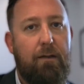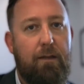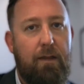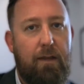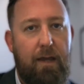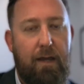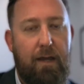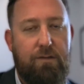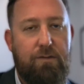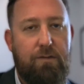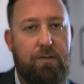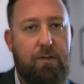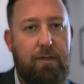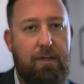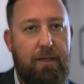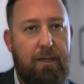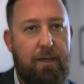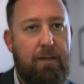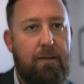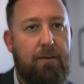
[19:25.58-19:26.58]
and actually
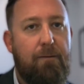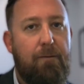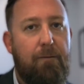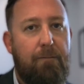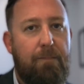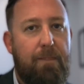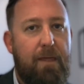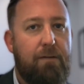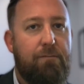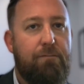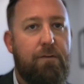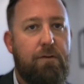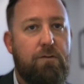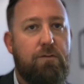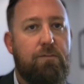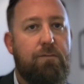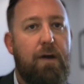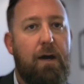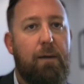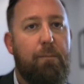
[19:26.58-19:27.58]
get that first
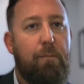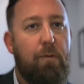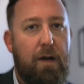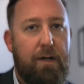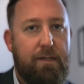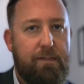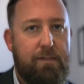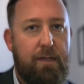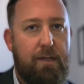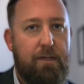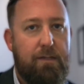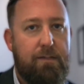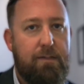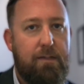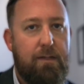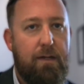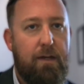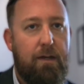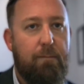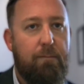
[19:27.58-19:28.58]
file process
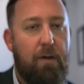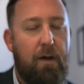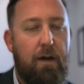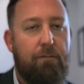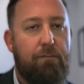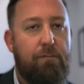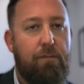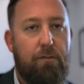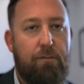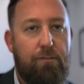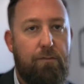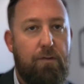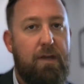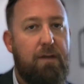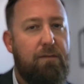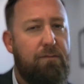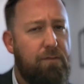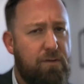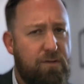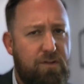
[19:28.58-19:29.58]
for
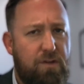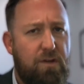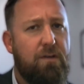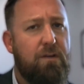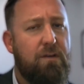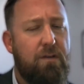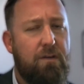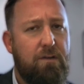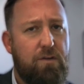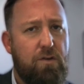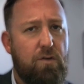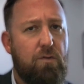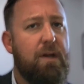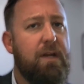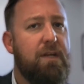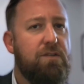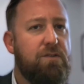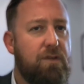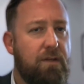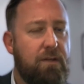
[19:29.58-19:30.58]
free for a certain
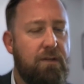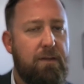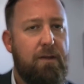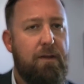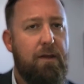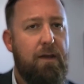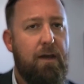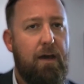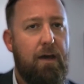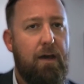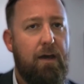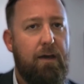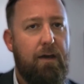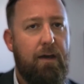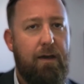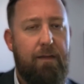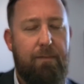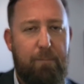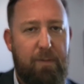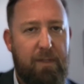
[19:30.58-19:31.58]
duration.
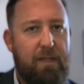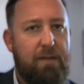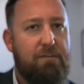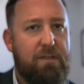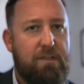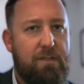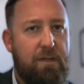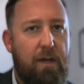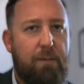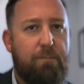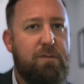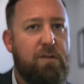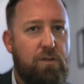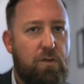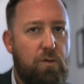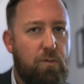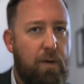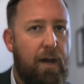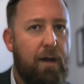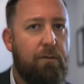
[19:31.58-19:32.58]
I believe it's up to
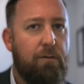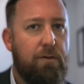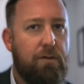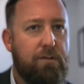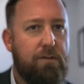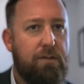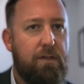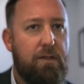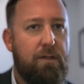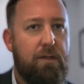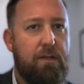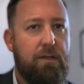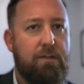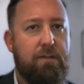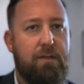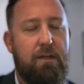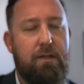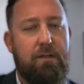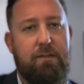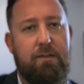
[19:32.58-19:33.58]
2 hours
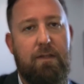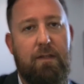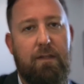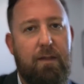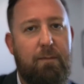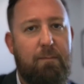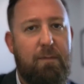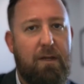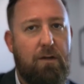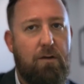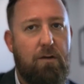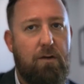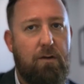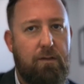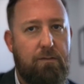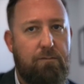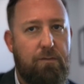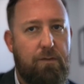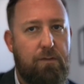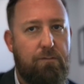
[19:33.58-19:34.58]
is the limit
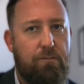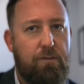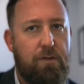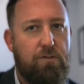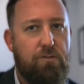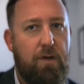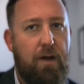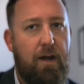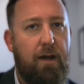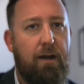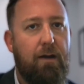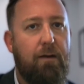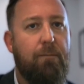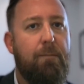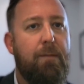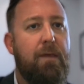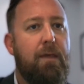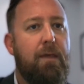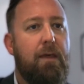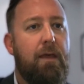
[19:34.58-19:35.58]
currently for the free trial.
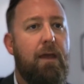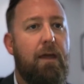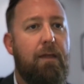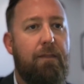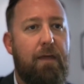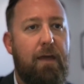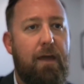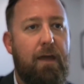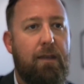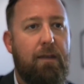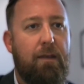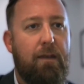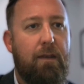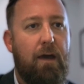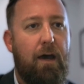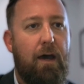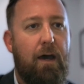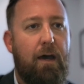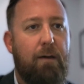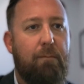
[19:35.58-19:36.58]
And then
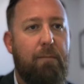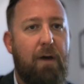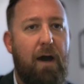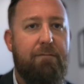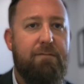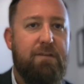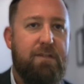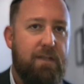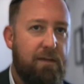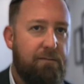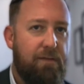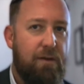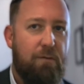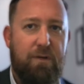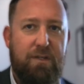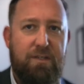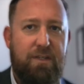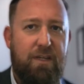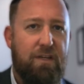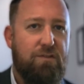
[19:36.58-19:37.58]
obviously, if they
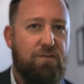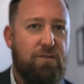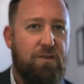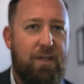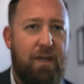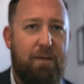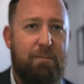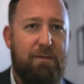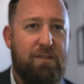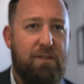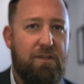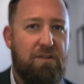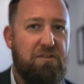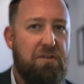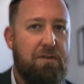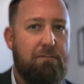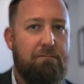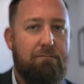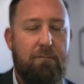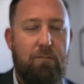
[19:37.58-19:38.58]
want to schedule a
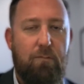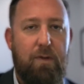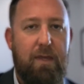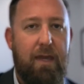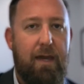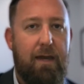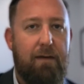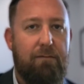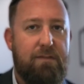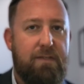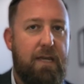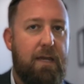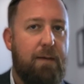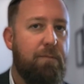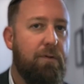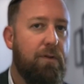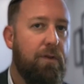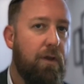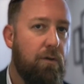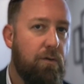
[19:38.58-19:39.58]
deposition, we have
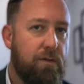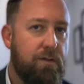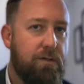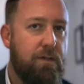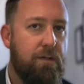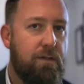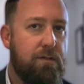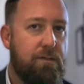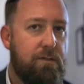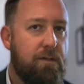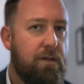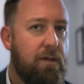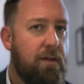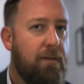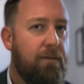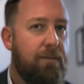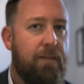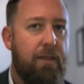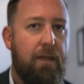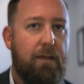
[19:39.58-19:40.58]
sample notices
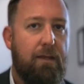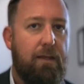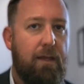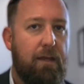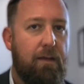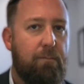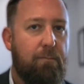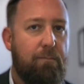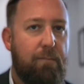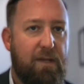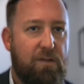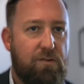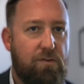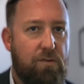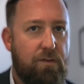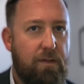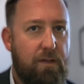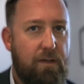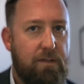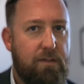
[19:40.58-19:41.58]
that can make sure
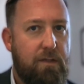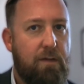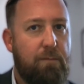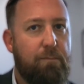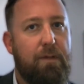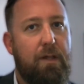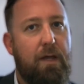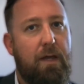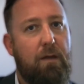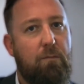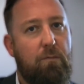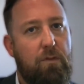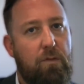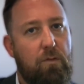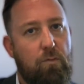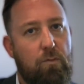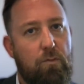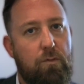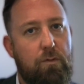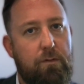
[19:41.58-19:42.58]
that it's compliant with the
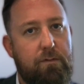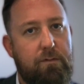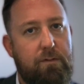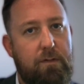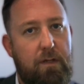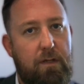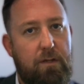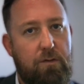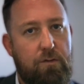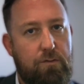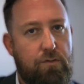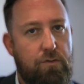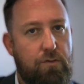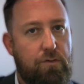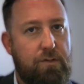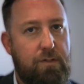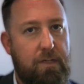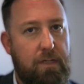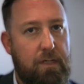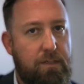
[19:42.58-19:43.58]
rules in your
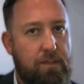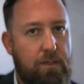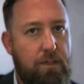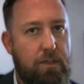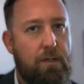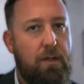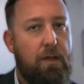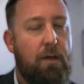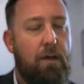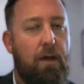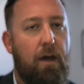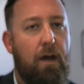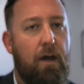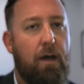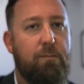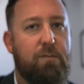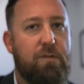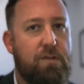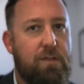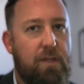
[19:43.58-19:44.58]
jurisdiction. Just